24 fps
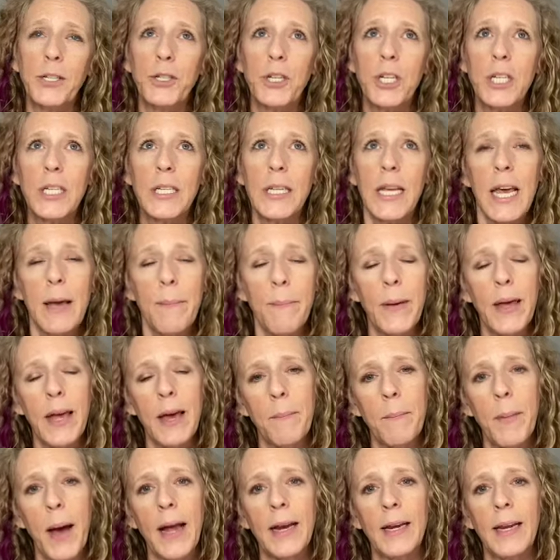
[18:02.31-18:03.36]
just keeping
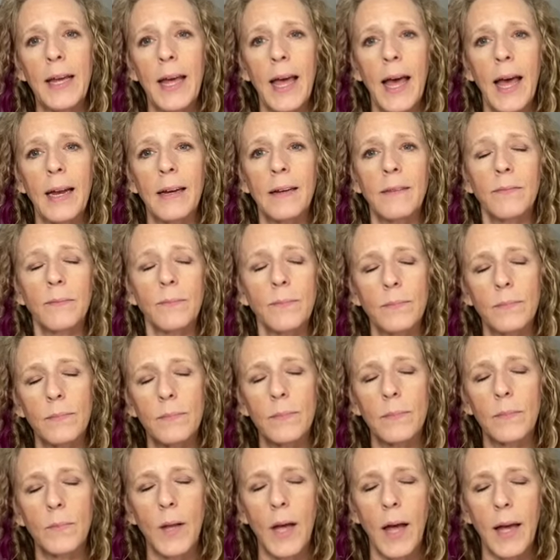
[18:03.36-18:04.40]
in mind, again,
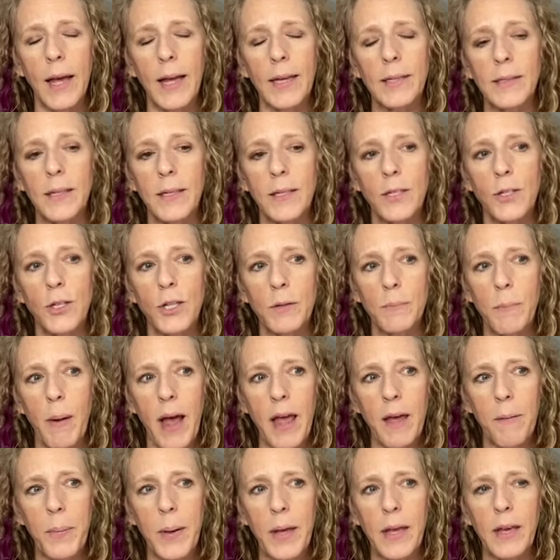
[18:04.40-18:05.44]
I guess this is just my
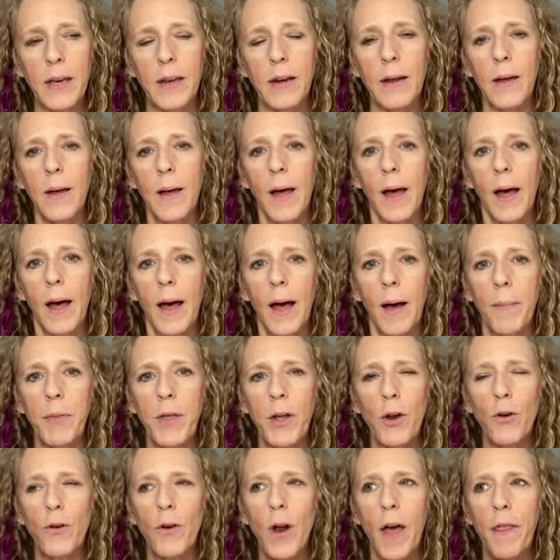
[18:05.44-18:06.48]
opinion,
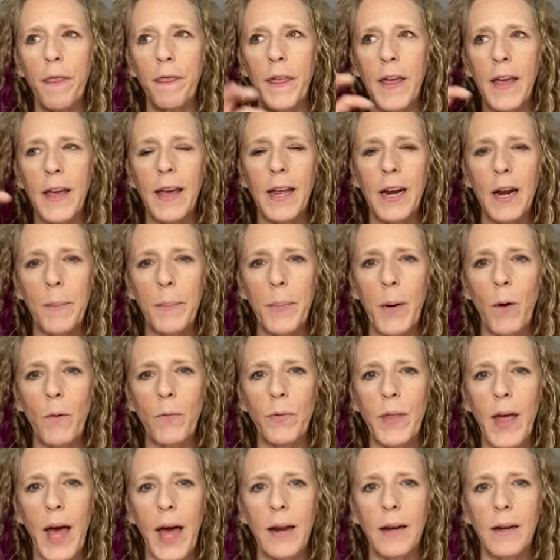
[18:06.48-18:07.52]
that you're not thinking
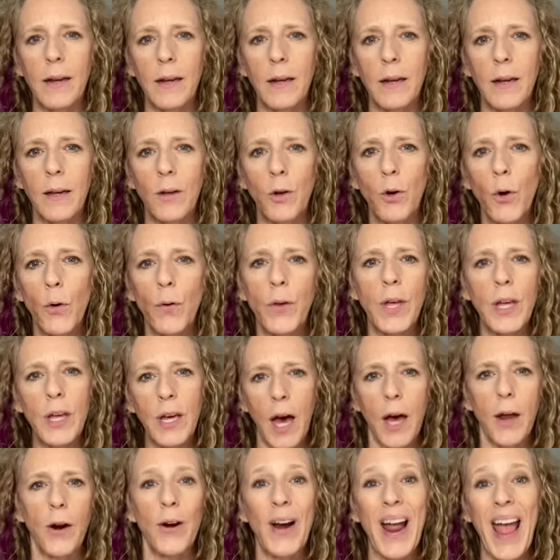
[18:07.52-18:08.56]
about that cookie
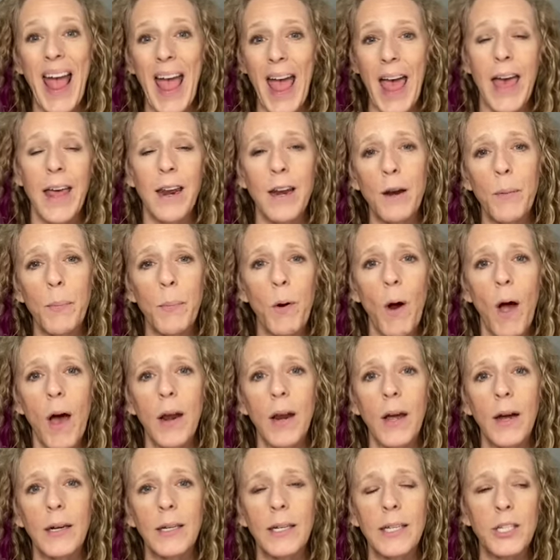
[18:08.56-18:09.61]
cutter end
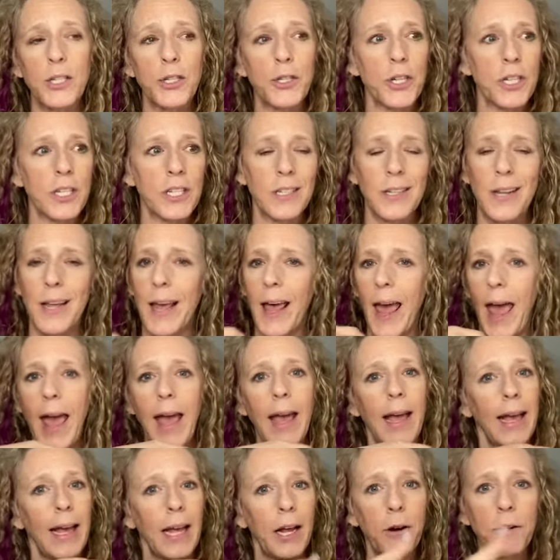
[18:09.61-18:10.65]
product. It's just,
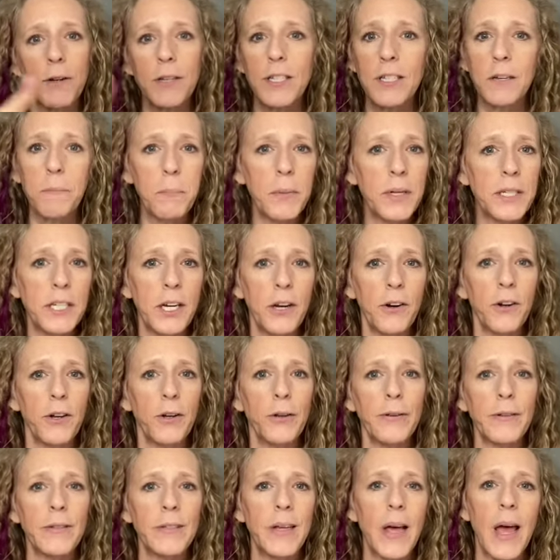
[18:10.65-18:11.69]
hey, here's some
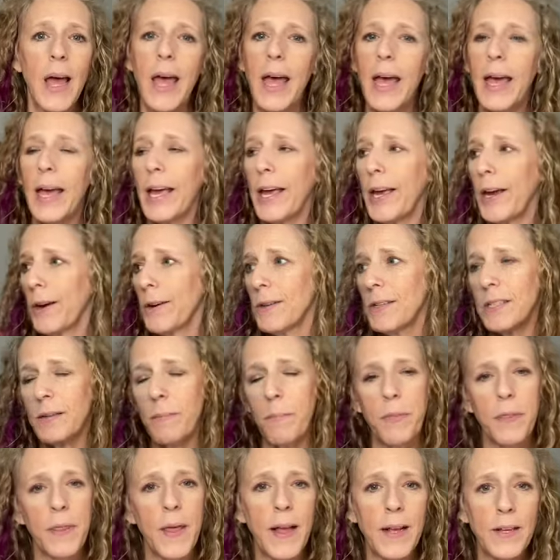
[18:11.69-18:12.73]
materials, here's
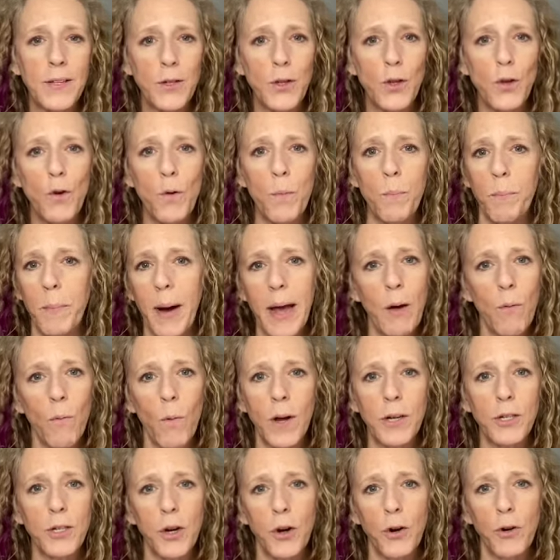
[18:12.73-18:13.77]
some things that you might
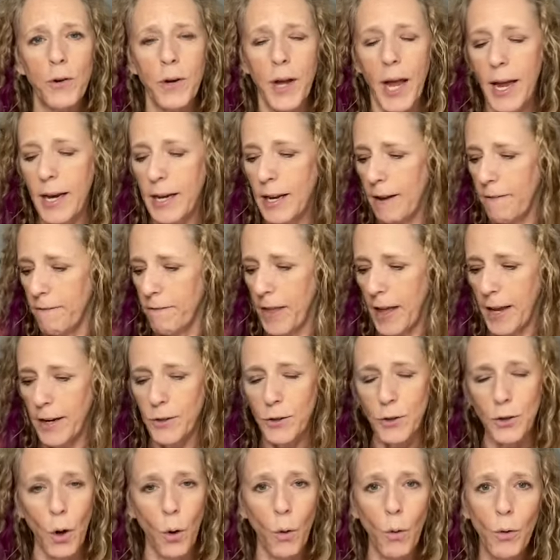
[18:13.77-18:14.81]
want to create. If
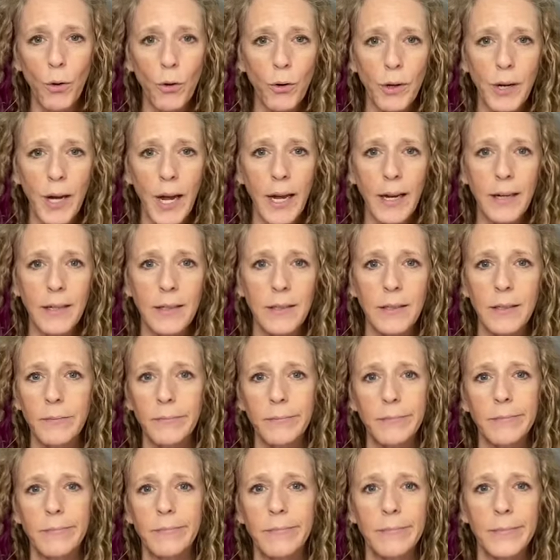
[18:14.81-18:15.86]
they don't create,
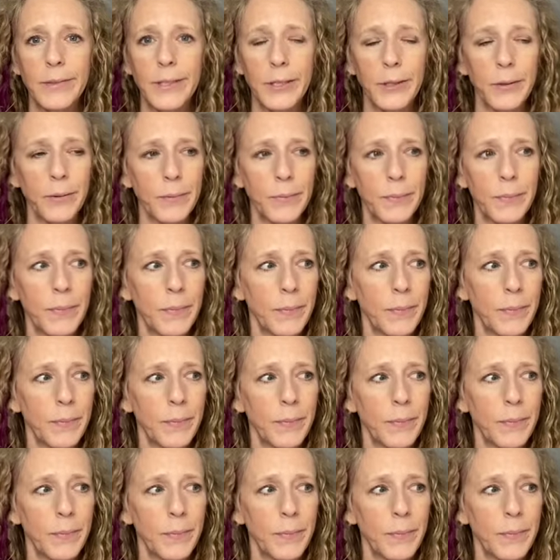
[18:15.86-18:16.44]
you know,